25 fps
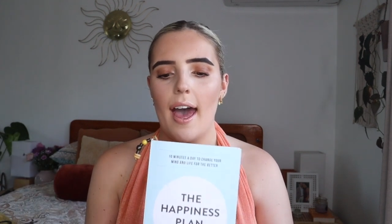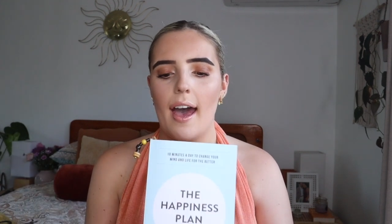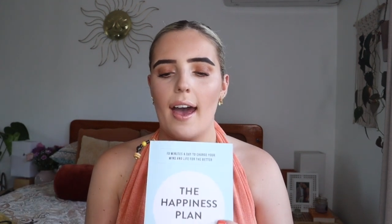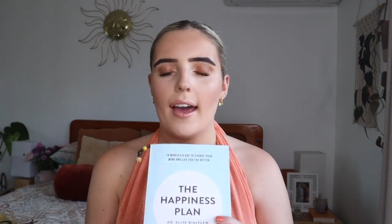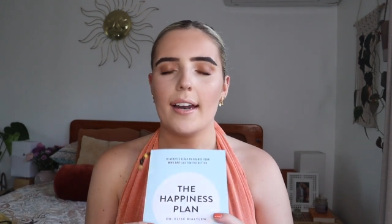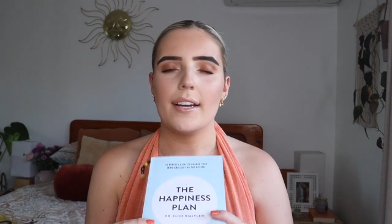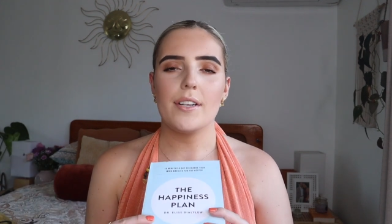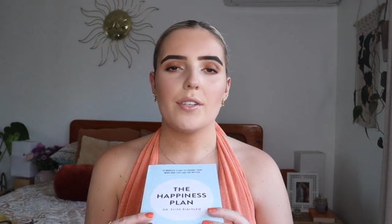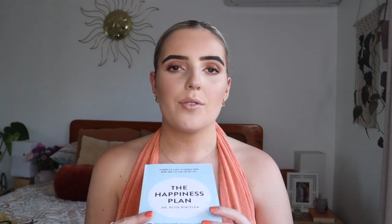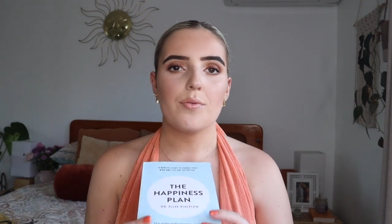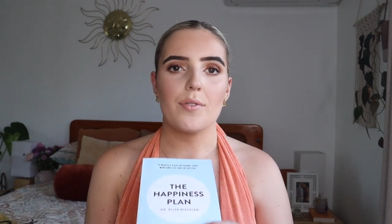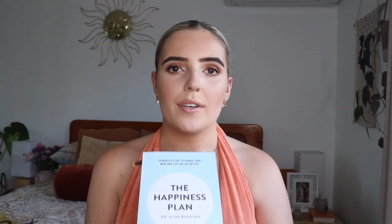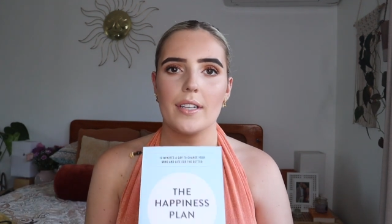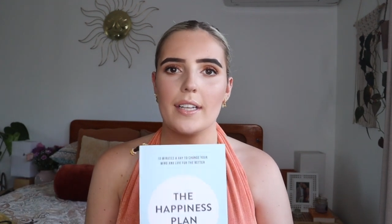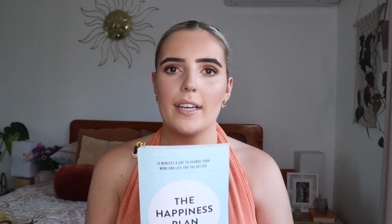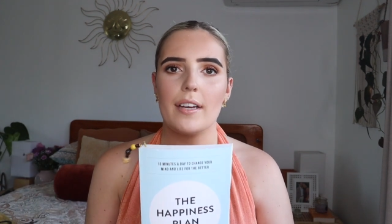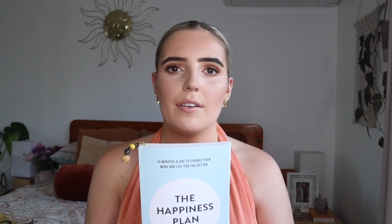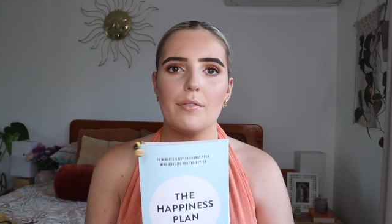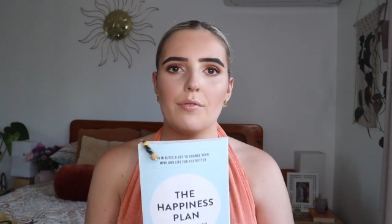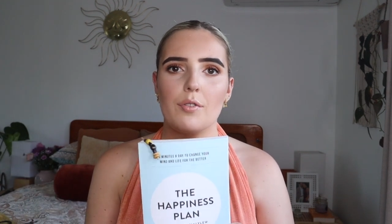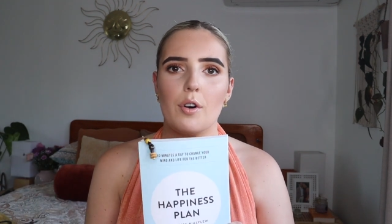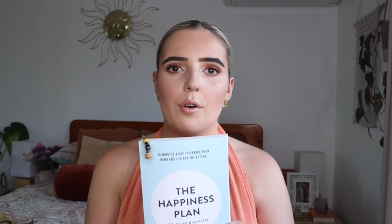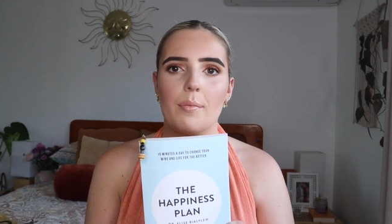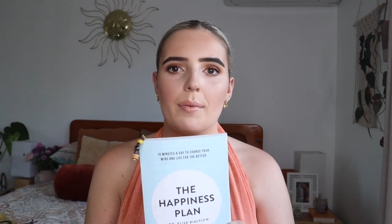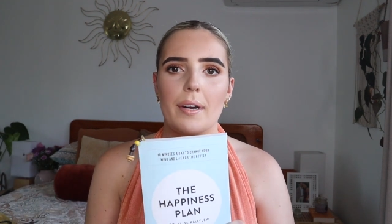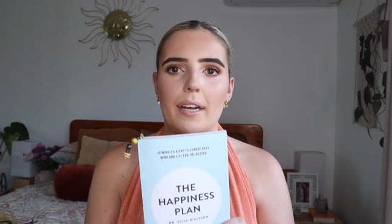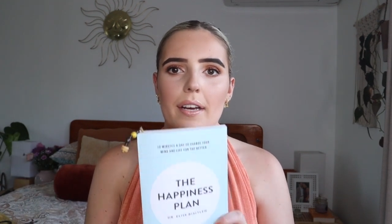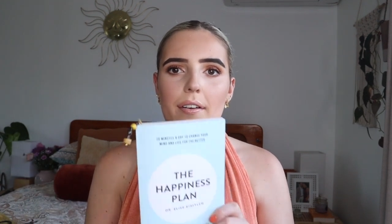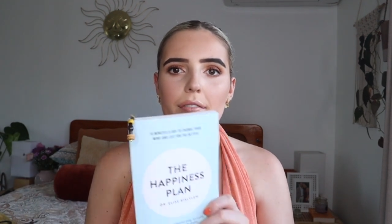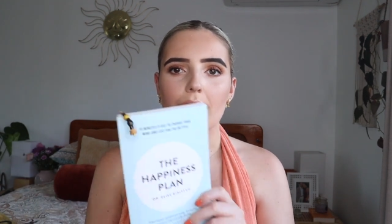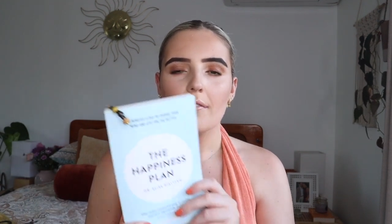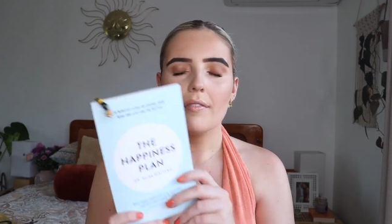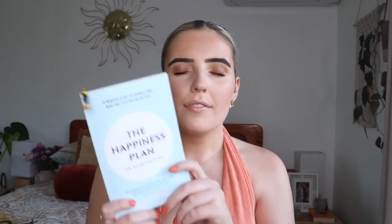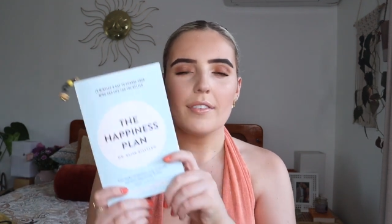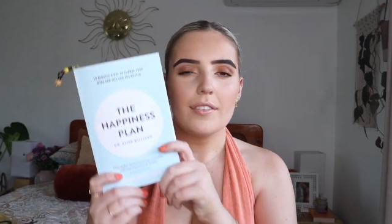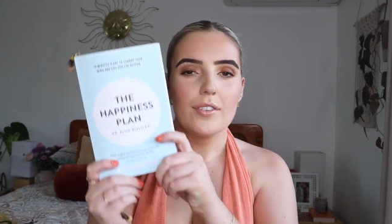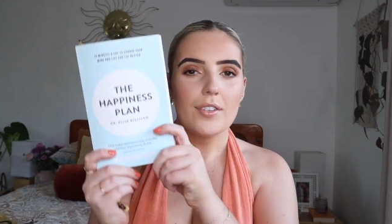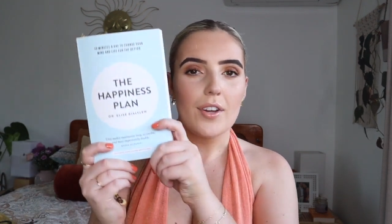and it's really informative
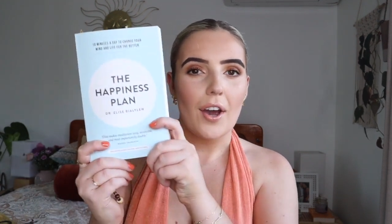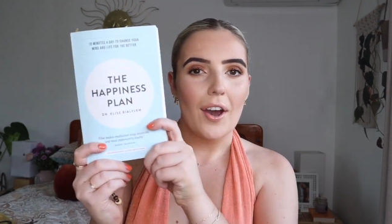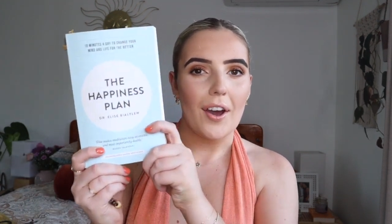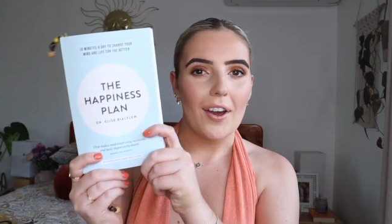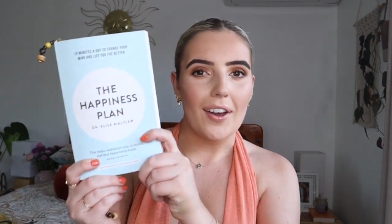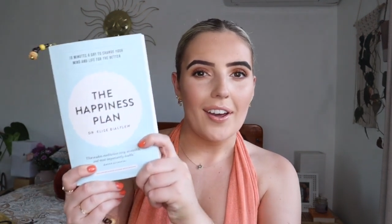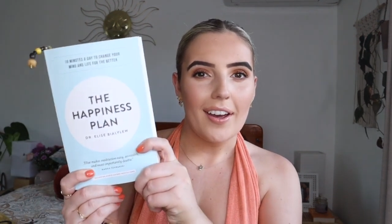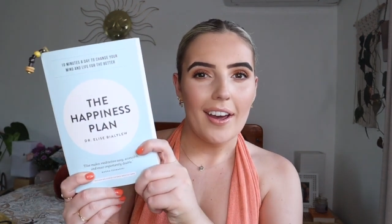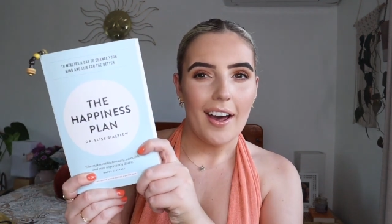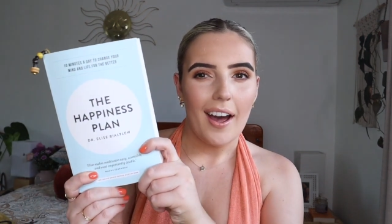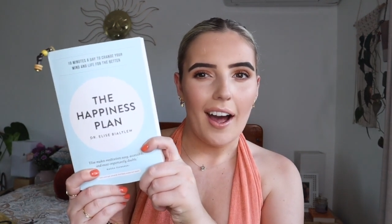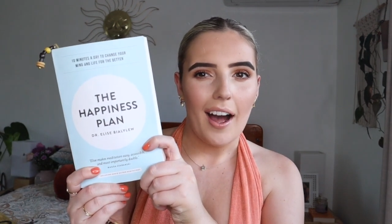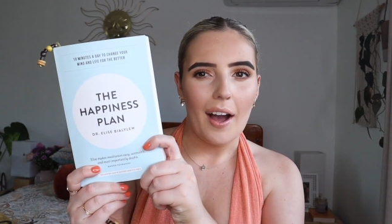so